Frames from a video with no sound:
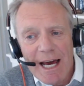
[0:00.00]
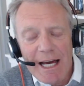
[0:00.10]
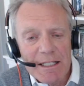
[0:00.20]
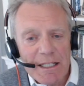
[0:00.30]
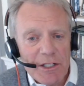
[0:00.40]

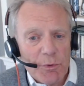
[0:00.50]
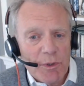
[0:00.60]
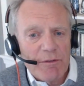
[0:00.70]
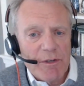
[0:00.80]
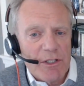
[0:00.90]
And each
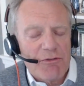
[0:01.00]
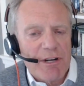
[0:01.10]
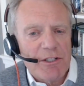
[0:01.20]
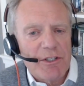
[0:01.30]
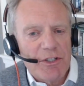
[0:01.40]
one of our
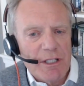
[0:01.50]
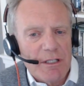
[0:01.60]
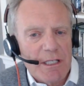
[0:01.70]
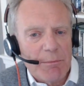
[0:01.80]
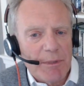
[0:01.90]

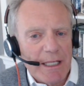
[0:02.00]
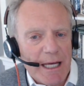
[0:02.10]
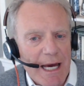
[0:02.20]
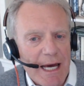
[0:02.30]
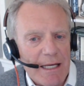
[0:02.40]
strategies
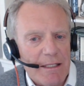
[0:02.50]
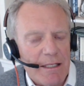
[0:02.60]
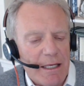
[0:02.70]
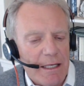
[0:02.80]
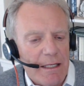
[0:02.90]
typically
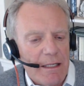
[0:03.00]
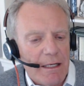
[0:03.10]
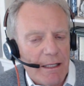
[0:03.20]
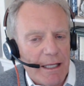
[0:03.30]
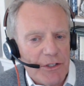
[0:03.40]
has a
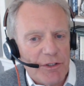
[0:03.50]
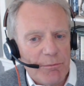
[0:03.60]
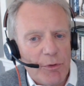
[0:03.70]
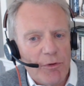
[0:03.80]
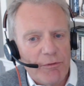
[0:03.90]
collection
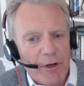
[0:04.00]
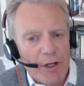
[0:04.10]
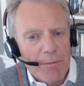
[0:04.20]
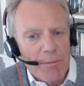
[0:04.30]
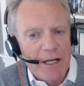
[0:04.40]
of
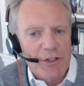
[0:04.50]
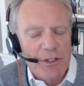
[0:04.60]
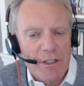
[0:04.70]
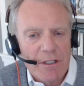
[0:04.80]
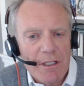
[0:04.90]
portfolio
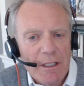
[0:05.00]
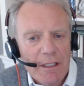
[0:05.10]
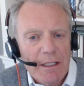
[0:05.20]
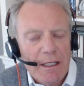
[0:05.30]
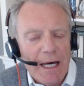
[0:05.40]
managers
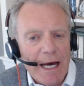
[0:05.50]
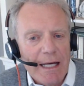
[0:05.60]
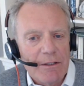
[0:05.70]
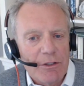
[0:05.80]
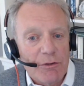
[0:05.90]

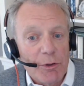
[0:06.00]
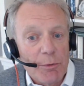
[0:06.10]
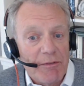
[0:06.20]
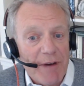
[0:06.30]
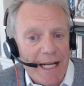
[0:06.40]
and a
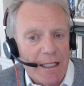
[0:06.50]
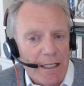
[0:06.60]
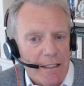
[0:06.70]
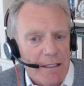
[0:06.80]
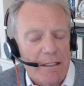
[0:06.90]
group of
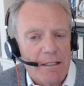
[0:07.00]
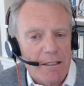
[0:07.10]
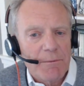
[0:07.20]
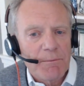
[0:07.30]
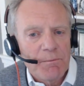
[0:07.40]

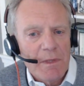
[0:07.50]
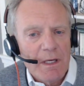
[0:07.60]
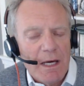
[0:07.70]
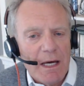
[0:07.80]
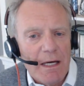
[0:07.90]
analysts.
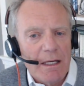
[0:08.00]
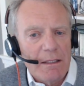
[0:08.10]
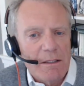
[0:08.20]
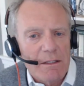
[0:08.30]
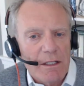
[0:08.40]

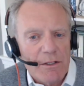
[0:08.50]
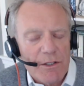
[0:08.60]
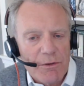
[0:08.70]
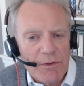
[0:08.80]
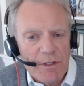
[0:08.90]
And uh,
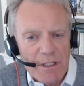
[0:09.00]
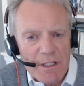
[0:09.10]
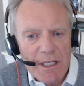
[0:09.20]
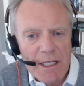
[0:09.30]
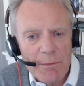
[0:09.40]
so there's
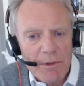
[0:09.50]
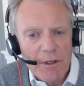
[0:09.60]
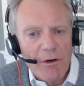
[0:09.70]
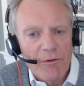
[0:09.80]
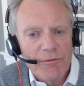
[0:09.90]
a team
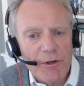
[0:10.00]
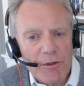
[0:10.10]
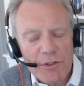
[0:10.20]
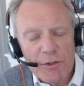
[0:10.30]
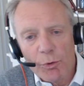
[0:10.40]
of
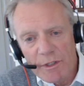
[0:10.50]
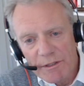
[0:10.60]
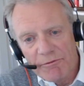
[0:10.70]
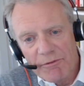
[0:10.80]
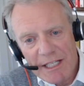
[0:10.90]
folks called
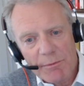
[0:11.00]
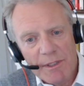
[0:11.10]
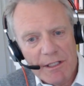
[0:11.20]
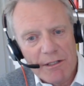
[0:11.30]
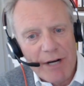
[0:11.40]

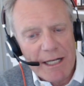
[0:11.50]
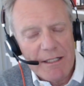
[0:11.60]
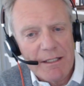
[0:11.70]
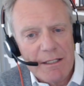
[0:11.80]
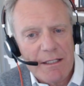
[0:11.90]
investment
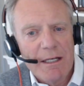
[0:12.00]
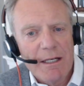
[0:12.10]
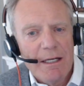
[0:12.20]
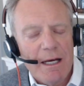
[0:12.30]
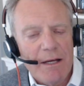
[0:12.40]
directors,
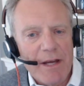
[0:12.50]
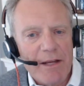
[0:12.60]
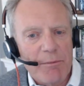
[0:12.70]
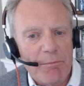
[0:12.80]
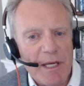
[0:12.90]
and
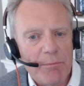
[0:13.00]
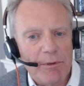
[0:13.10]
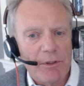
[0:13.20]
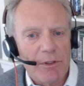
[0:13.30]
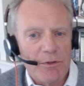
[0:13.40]
they're the
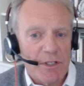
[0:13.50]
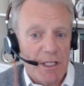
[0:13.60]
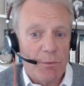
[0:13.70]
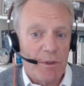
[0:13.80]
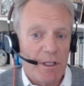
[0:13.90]
people who
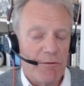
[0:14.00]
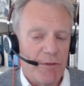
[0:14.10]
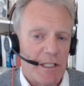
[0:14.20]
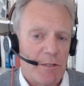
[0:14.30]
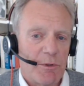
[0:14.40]
sit with the
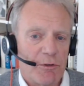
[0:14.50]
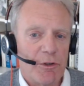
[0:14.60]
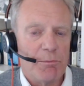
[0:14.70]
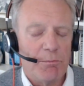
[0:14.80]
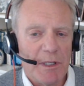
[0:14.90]
investment
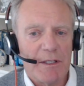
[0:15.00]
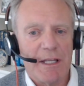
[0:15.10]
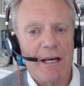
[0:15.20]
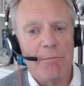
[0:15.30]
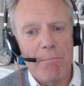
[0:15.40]
group, but
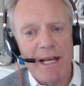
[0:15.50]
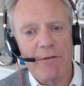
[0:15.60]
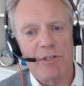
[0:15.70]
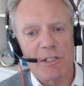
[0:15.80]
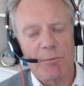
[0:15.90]
their
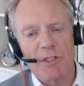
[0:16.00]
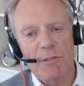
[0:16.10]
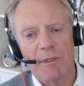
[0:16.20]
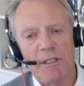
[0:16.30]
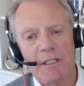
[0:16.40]
main
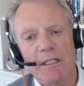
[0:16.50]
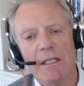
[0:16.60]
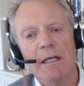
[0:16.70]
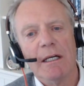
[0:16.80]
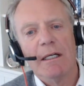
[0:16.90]

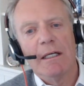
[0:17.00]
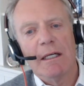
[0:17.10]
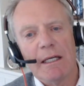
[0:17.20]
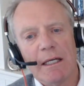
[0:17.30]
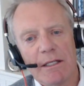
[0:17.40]
responsibility
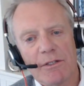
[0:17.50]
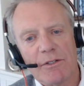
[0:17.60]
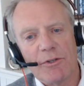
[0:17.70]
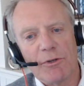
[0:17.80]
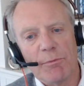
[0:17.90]

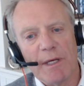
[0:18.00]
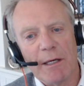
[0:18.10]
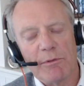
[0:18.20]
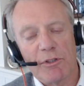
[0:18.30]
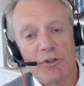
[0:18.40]
is to be
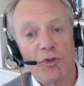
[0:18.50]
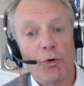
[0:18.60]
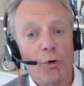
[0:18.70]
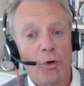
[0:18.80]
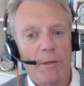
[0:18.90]
able to
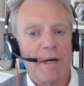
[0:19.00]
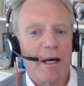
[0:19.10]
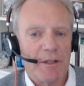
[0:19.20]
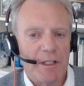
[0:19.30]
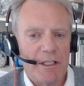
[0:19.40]
talk
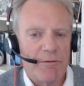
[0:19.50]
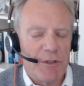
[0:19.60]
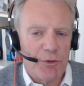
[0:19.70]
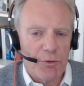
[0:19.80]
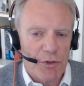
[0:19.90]
about the
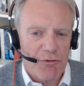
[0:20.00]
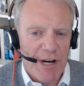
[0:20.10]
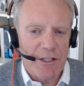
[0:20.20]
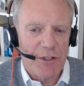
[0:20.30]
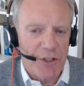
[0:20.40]
individual
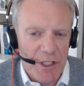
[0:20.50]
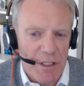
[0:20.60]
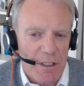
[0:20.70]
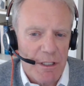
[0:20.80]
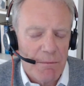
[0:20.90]

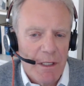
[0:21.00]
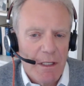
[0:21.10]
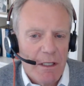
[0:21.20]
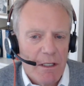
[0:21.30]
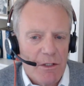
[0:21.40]
strategies
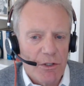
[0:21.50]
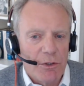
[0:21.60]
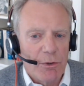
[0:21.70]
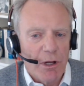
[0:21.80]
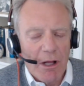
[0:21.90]

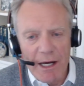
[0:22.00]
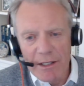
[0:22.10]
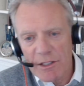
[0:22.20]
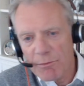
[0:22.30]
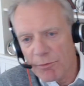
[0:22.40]
to
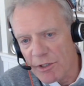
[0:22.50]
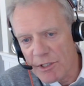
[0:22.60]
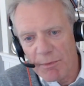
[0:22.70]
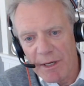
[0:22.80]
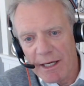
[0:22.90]
clients,
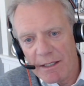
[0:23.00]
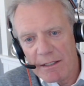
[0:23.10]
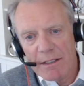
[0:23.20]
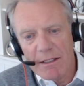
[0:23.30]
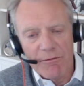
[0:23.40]

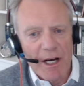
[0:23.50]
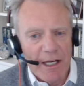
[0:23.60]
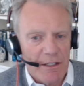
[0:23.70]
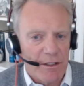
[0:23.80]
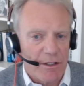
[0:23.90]
prospects,
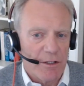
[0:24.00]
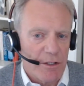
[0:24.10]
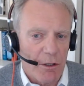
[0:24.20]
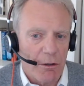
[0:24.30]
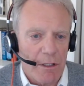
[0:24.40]
advisors,
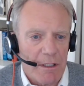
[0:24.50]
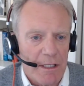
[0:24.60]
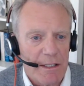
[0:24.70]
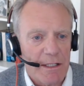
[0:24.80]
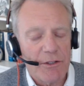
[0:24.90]

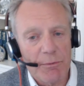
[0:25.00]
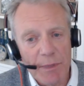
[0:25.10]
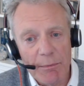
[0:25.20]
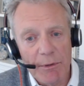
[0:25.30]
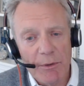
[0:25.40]
consultants, etc.,
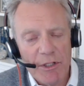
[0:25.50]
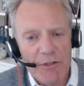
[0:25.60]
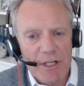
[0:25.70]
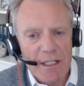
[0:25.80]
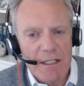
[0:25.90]
people who are
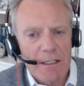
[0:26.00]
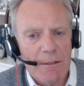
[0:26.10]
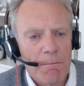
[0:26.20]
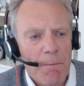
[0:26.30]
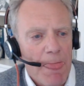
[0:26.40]
interested.